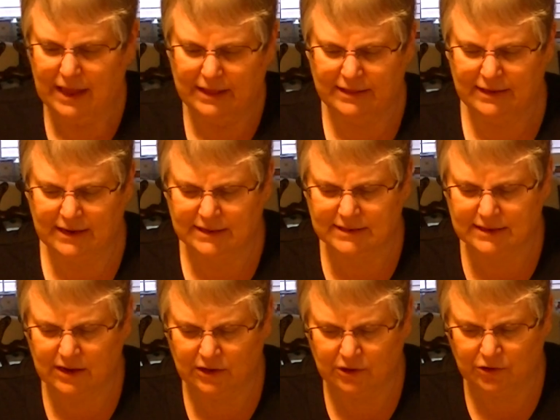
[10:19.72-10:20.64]
The next
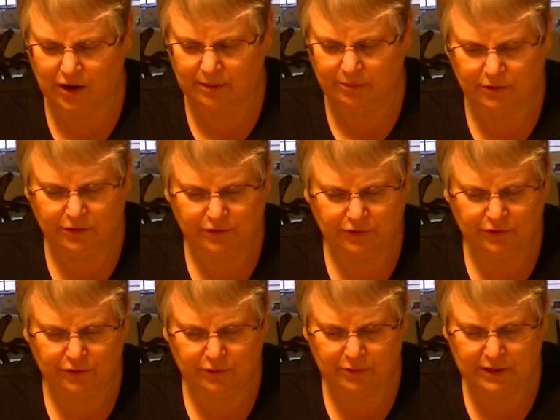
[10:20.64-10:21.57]
color I'm going to
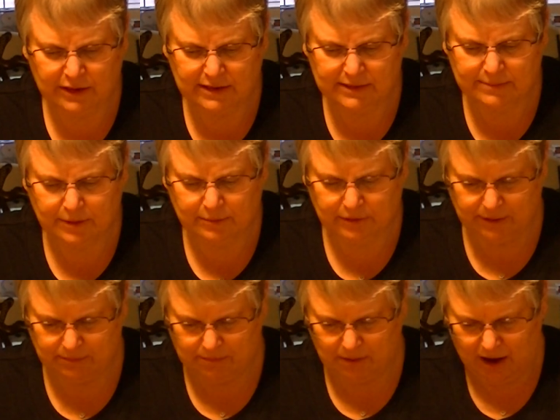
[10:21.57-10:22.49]
do is
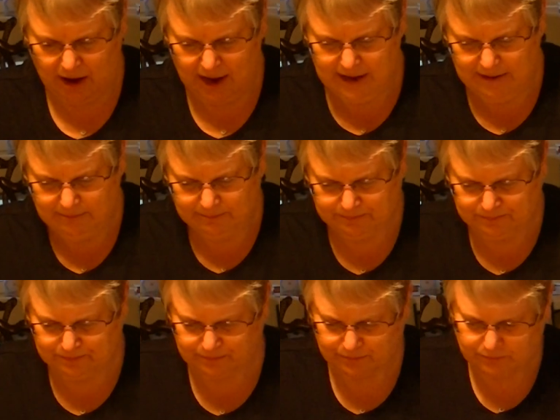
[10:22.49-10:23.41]
pumpkin pie.
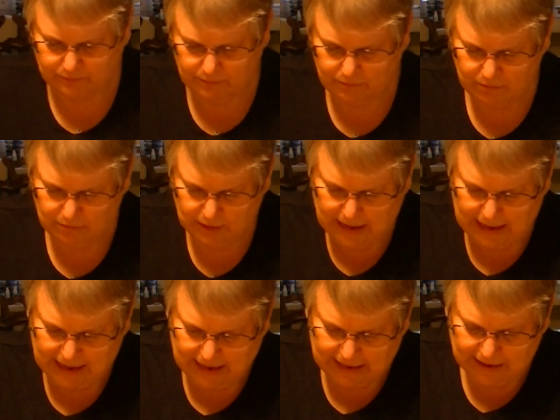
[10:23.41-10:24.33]

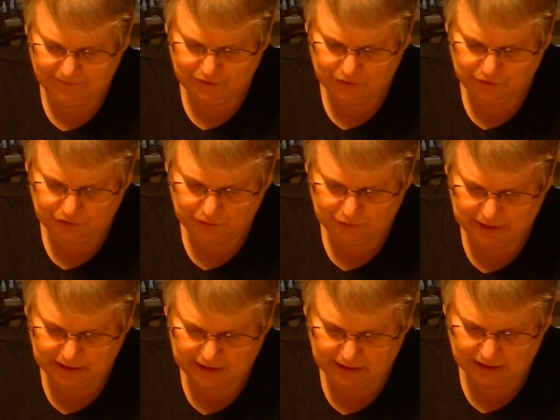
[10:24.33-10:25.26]
If you do
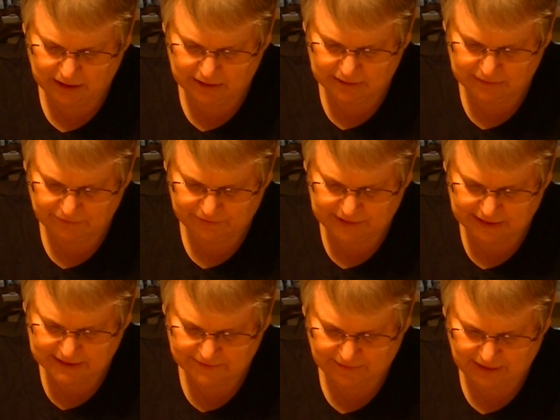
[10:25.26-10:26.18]
get ink on the
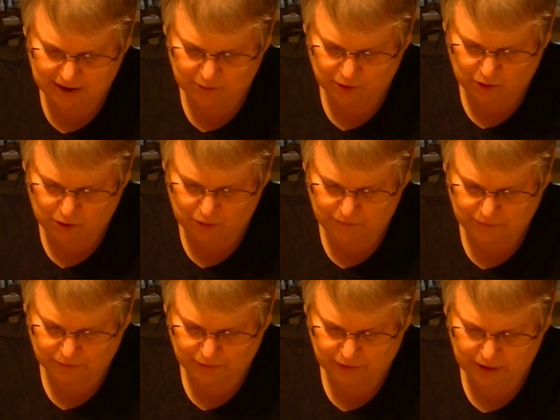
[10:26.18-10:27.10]
next flower
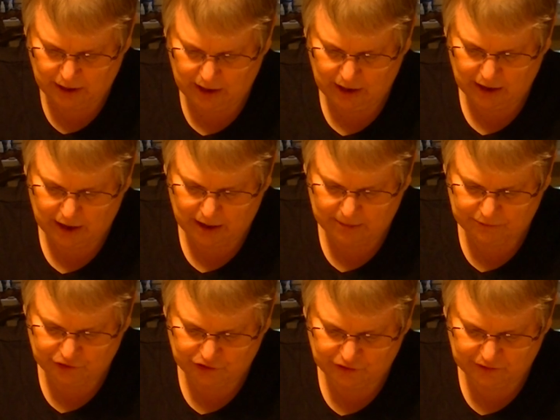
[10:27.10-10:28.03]
over,
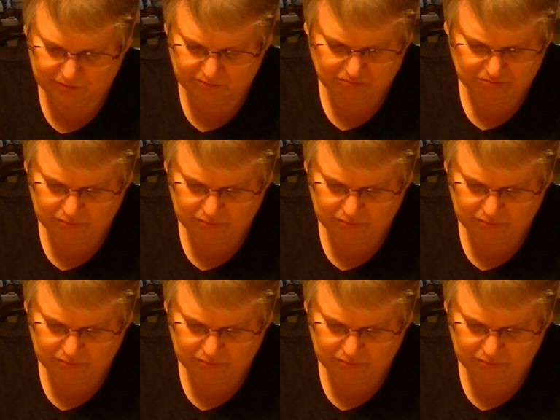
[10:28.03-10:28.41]
just